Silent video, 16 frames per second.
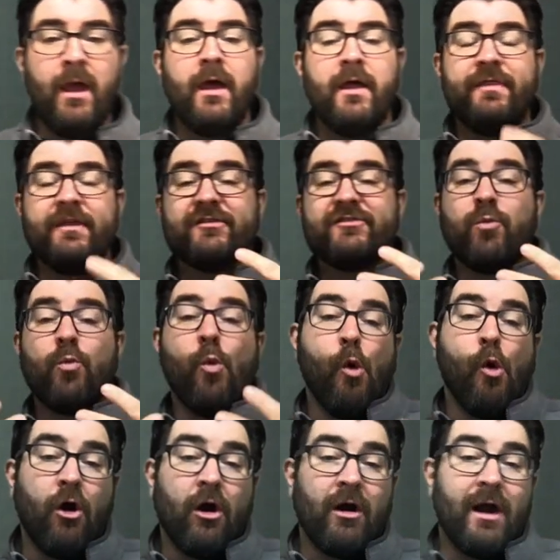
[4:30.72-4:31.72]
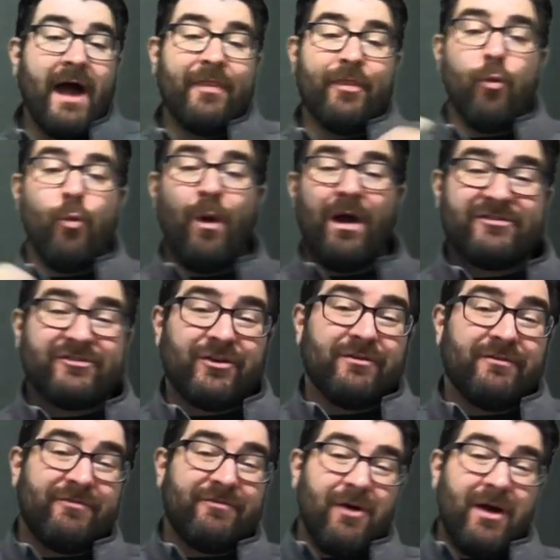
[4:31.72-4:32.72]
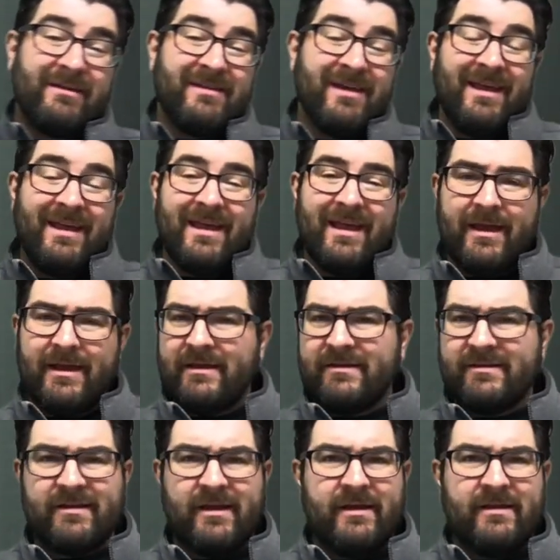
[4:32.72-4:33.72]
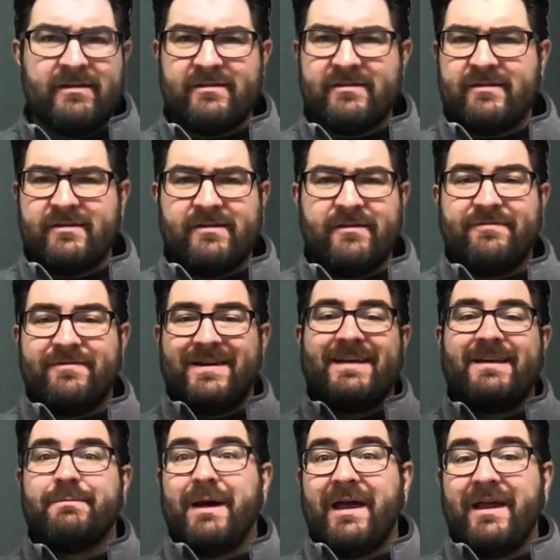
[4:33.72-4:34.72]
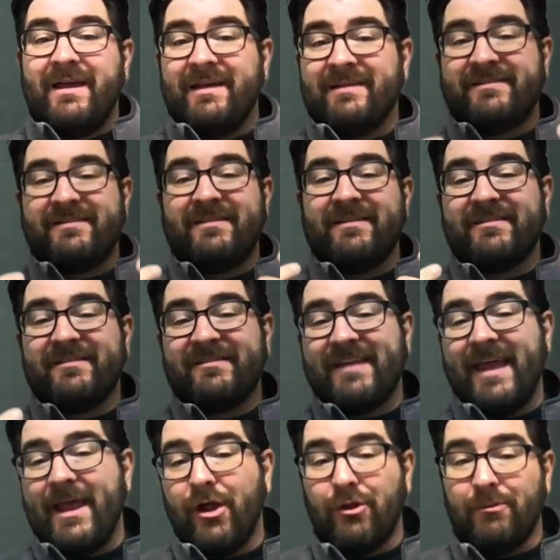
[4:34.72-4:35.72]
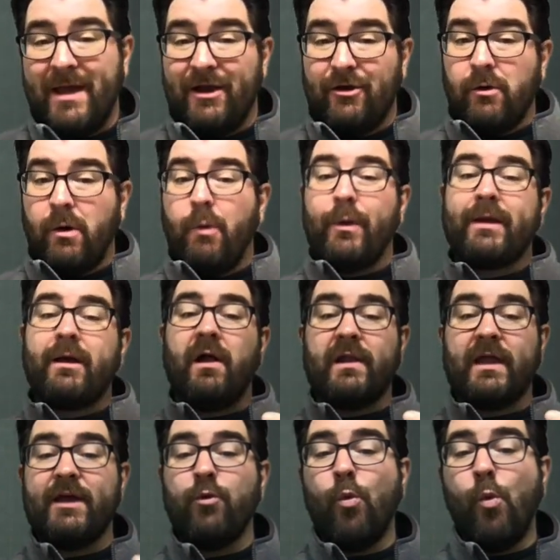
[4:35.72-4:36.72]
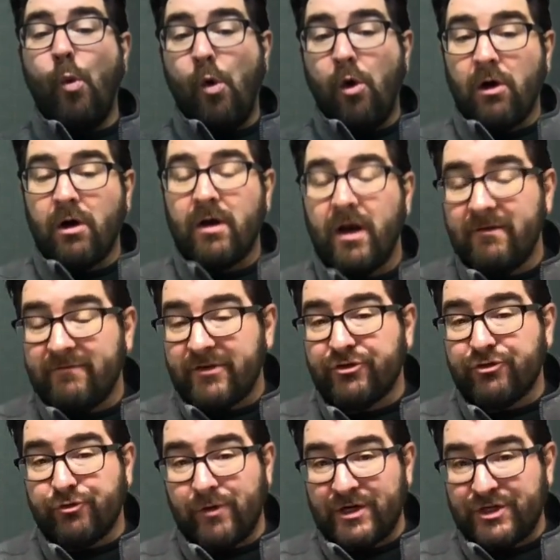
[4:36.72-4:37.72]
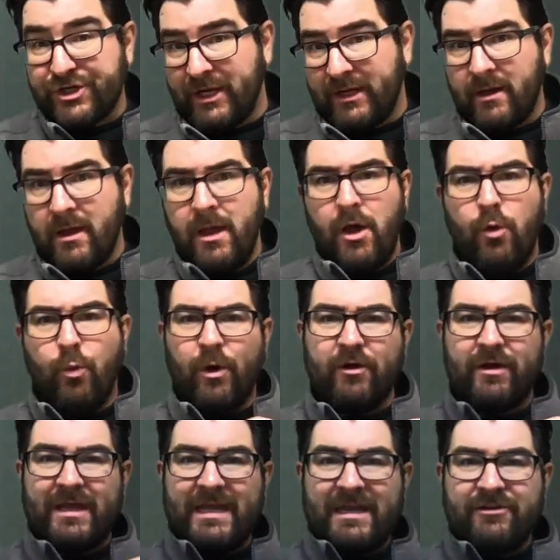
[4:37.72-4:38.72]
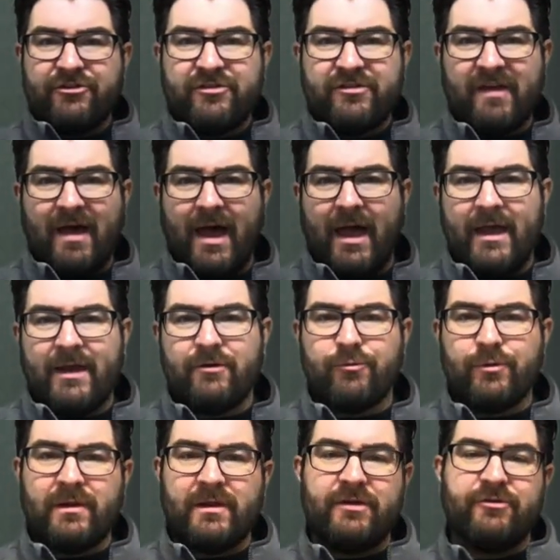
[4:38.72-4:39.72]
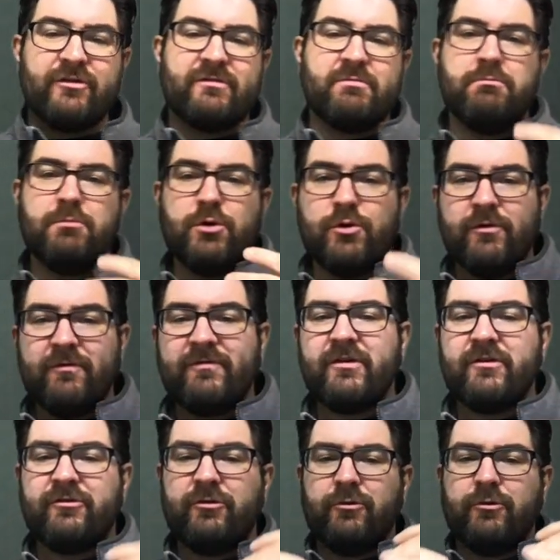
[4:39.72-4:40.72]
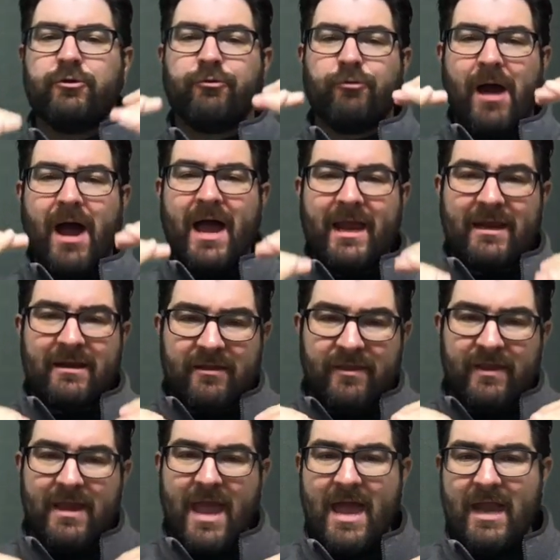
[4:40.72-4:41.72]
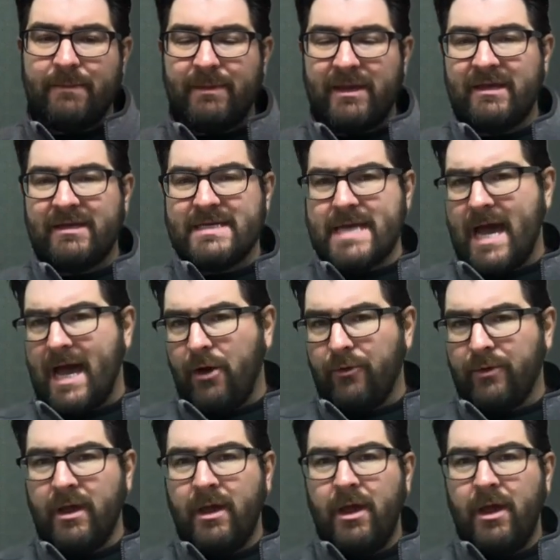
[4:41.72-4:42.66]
this war on the Western Front is, is defined by its stalemate, or what we call a war of attrition, where each side really just moved to grind the enemy down